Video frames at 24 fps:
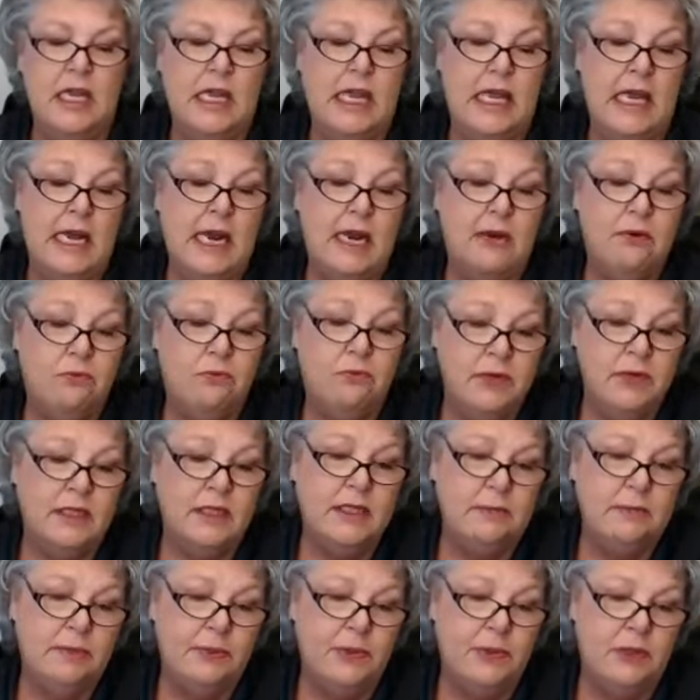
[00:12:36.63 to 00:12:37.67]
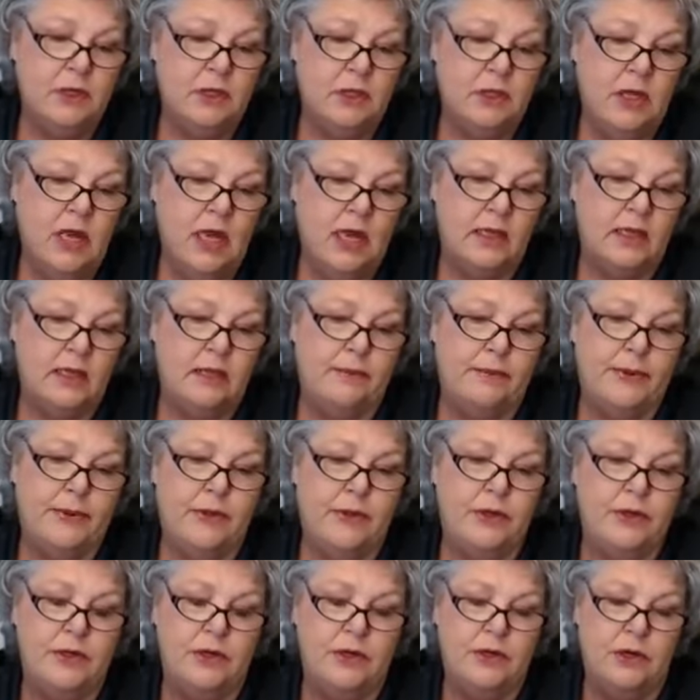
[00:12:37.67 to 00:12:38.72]
And I really put a lot of the
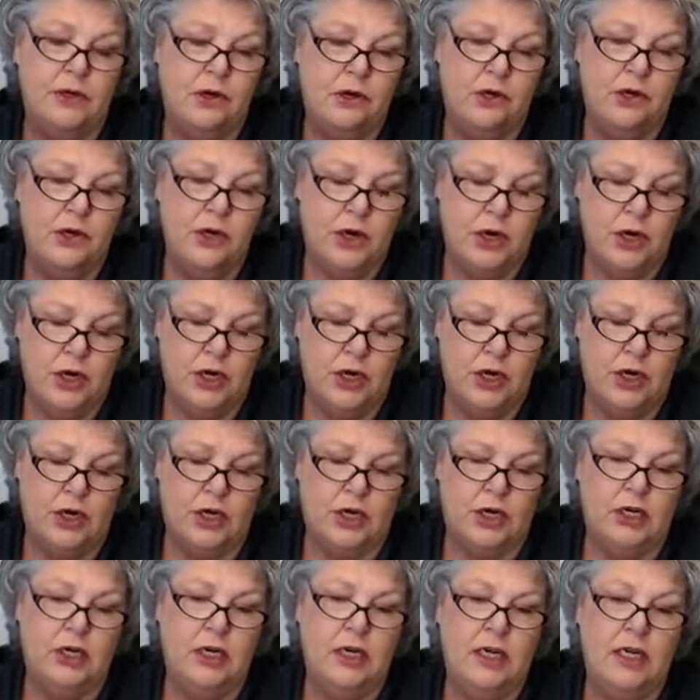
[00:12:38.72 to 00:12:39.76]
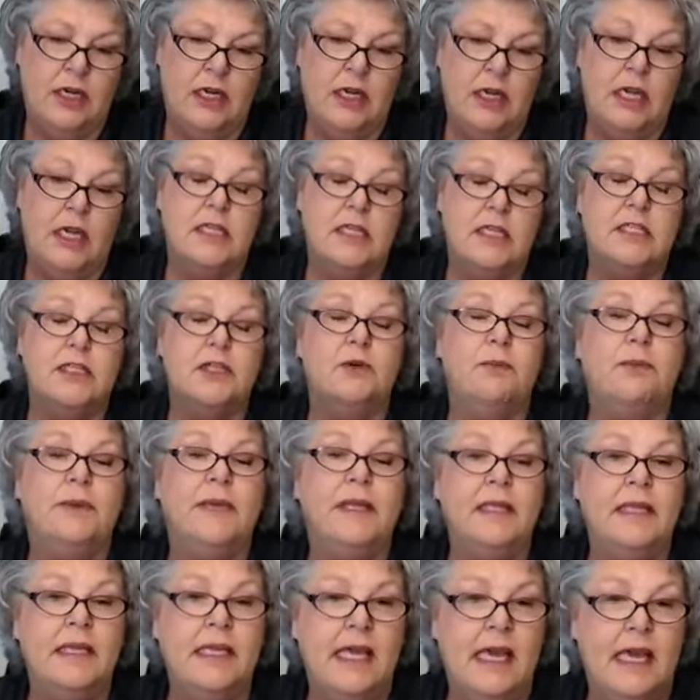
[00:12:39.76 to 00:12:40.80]
burden on her until
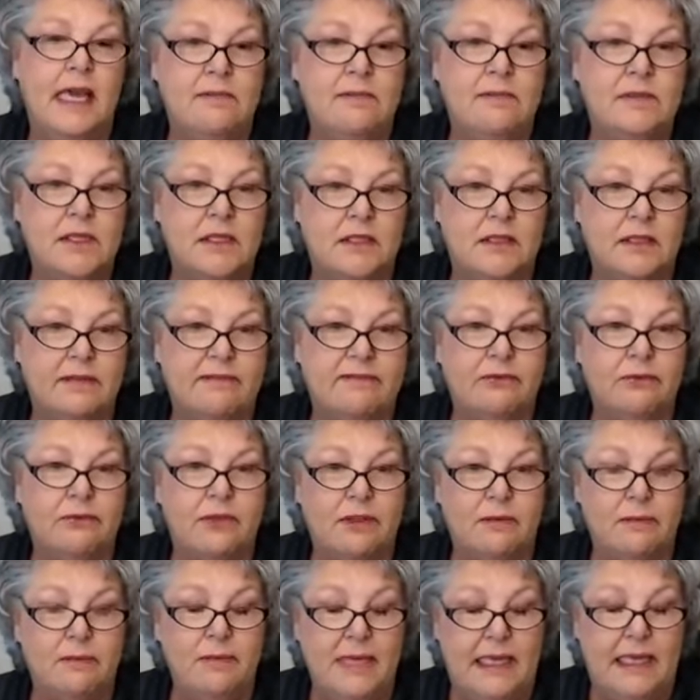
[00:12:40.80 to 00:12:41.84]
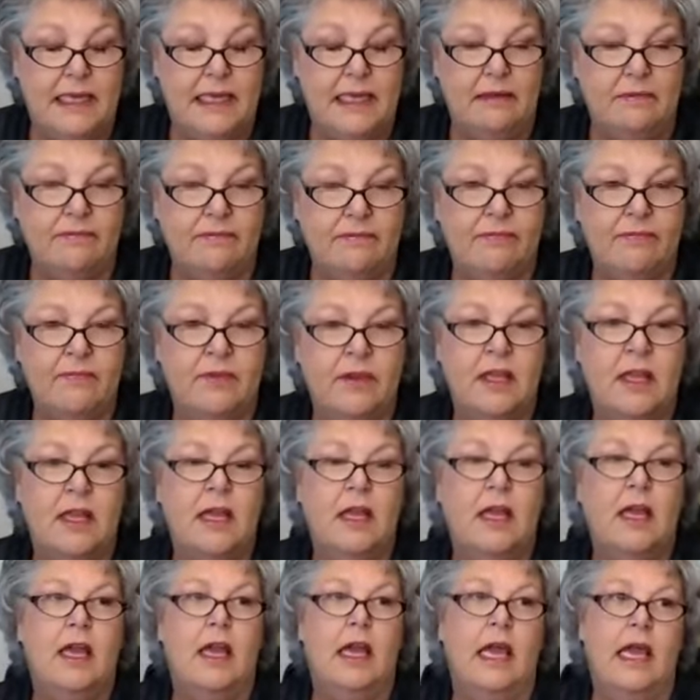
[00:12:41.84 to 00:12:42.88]
Bentley came to live with me.
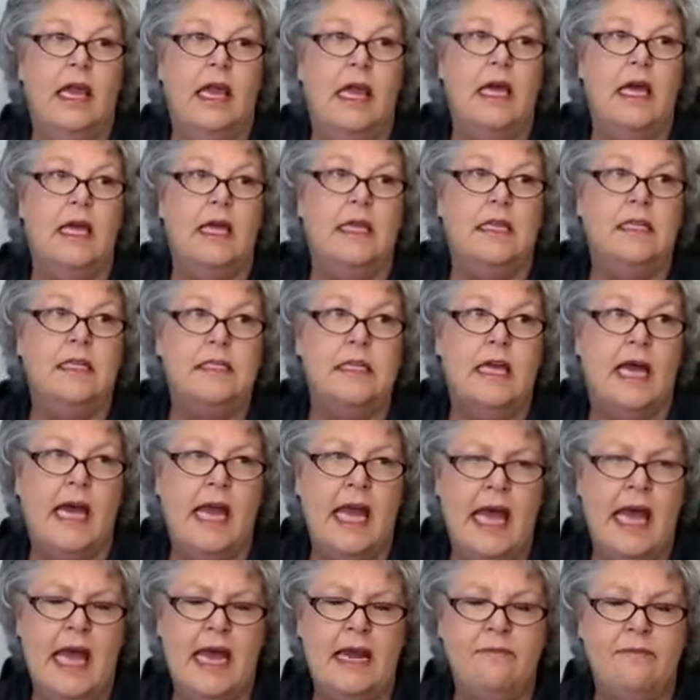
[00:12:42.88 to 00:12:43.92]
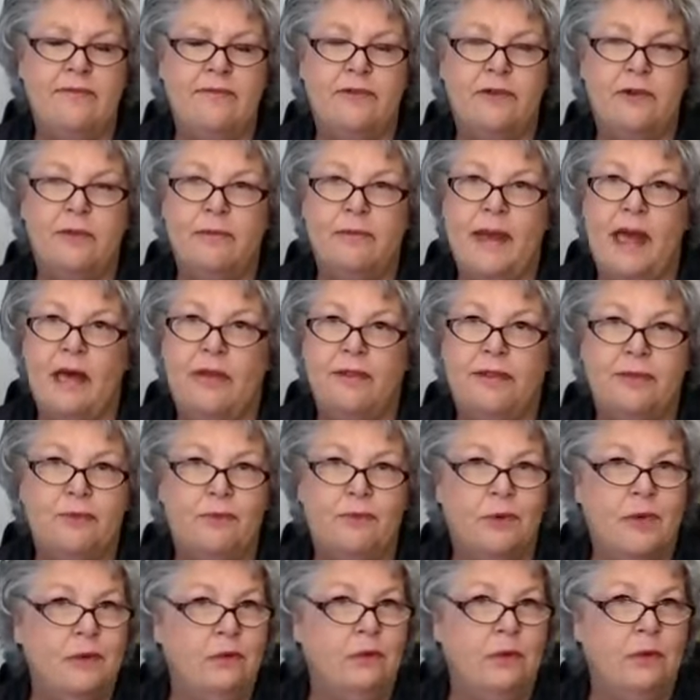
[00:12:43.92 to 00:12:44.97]
And I had him for about
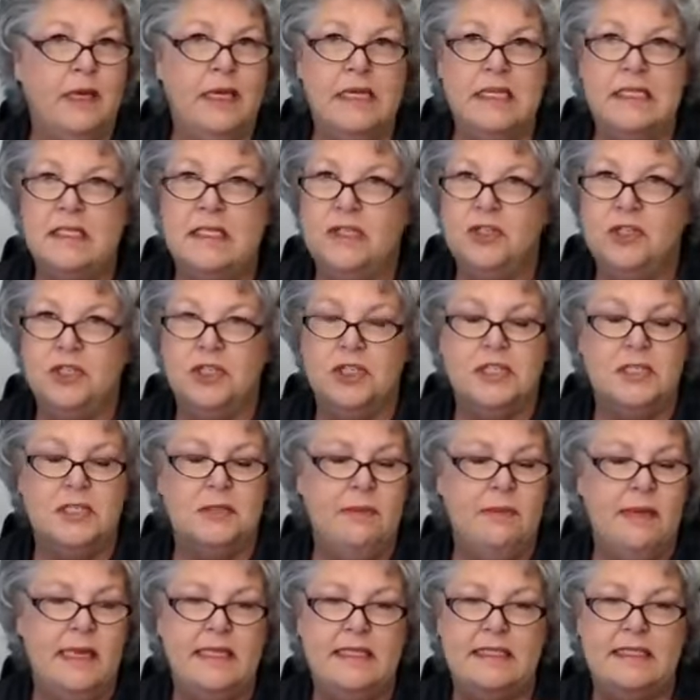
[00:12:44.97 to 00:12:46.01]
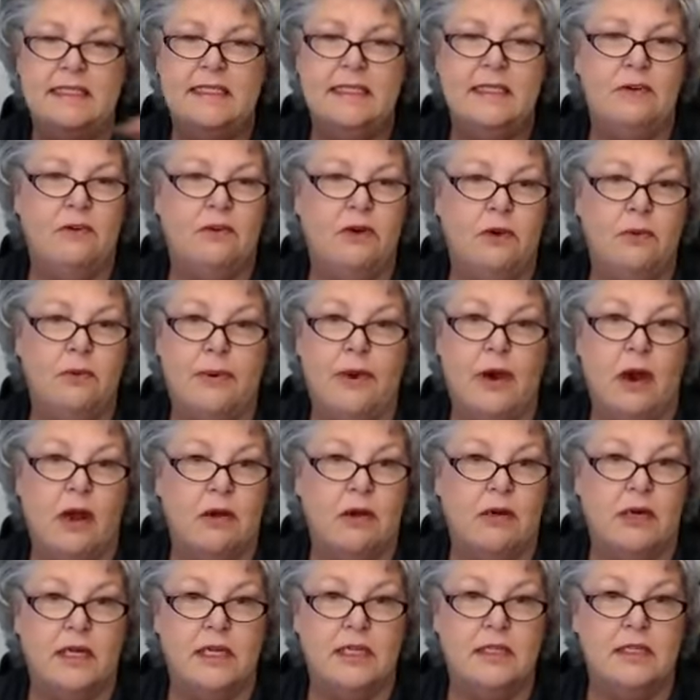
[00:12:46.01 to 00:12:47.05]
3 weeks and just made zero
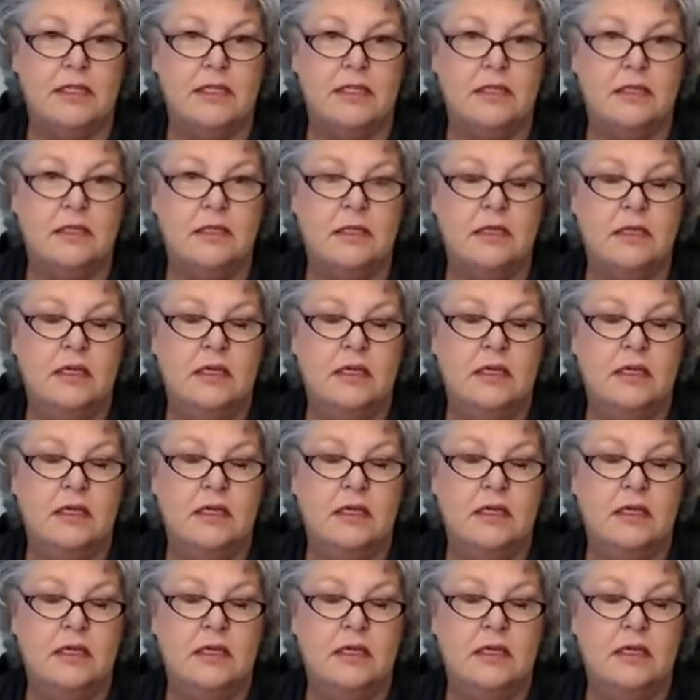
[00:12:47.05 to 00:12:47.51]
progress.